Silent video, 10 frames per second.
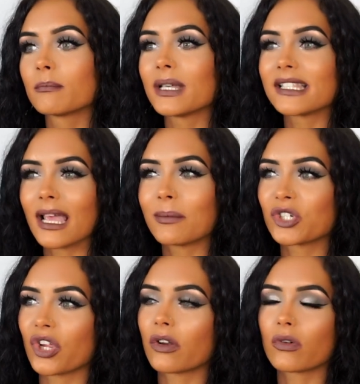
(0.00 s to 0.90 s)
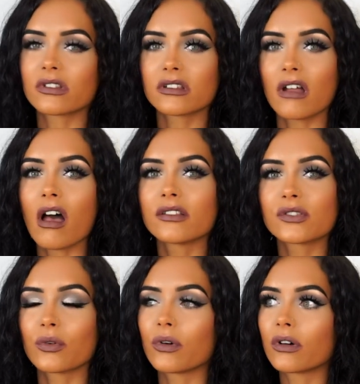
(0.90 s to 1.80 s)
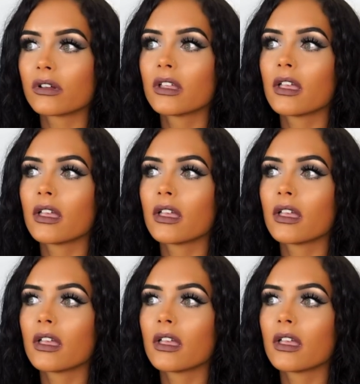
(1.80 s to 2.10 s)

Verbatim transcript: perception or stance, or